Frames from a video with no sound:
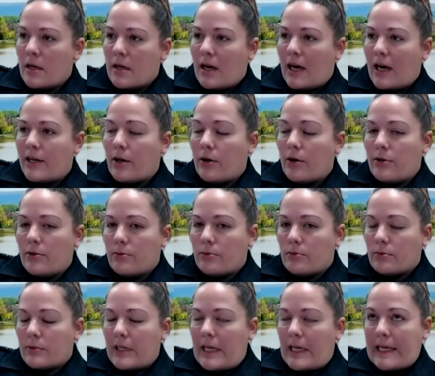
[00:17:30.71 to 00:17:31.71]
I know you
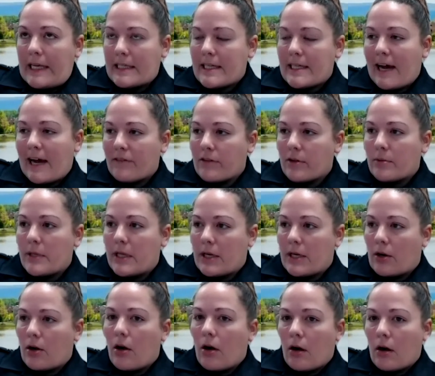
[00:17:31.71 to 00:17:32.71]
can't have them in a
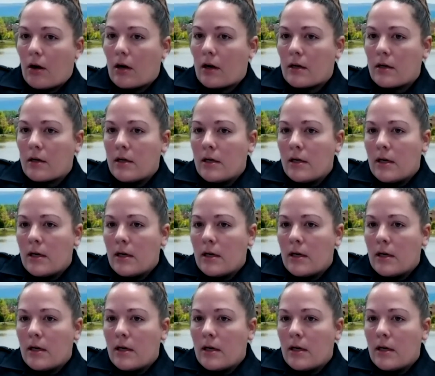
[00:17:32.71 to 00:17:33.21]
car.